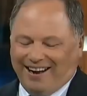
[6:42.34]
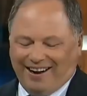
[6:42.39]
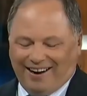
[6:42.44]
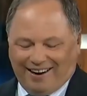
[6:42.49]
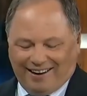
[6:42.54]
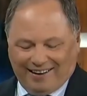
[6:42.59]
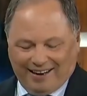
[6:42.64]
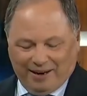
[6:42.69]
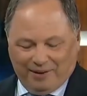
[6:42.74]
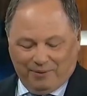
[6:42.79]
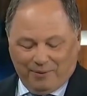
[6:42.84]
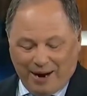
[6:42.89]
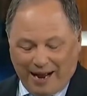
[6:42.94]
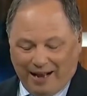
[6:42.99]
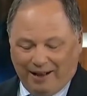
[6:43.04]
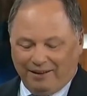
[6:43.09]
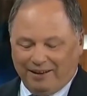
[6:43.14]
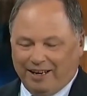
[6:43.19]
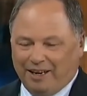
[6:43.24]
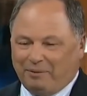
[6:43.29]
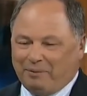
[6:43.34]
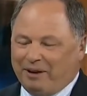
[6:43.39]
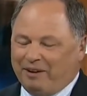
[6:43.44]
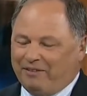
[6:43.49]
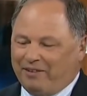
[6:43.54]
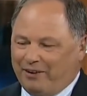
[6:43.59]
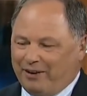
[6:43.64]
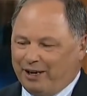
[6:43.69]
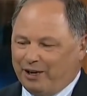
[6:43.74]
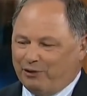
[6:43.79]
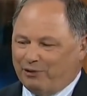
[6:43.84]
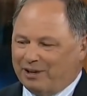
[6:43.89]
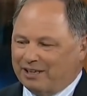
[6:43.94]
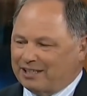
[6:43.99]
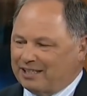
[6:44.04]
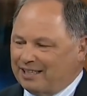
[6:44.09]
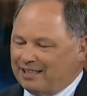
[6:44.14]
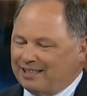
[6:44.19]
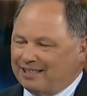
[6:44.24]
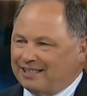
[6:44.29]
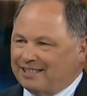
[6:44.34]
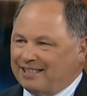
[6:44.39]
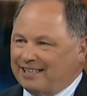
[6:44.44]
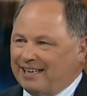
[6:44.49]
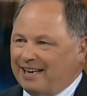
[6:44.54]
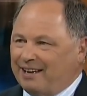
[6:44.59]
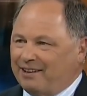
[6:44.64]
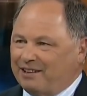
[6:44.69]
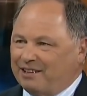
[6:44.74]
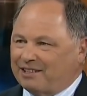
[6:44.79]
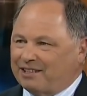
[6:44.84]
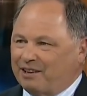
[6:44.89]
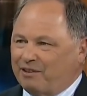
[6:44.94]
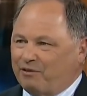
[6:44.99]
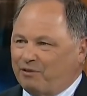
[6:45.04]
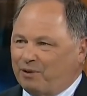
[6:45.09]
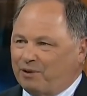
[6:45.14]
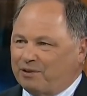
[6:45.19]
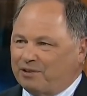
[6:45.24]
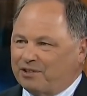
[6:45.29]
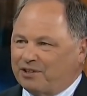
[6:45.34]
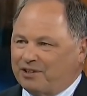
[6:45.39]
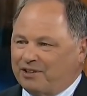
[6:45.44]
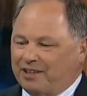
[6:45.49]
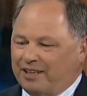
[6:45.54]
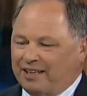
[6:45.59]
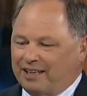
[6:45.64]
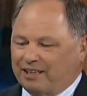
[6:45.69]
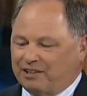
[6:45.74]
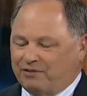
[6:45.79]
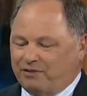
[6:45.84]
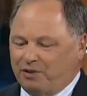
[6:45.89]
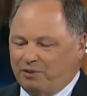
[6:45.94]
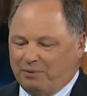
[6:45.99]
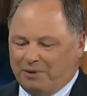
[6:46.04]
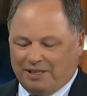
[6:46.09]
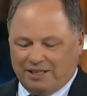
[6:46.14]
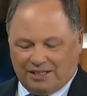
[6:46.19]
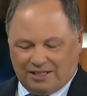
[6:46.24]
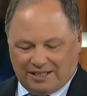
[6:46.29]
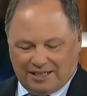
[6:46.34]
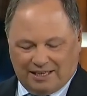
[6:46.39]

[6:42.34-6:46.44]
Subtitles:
All right. Well, it'll be very interesting to see how this unfolds during the next few months.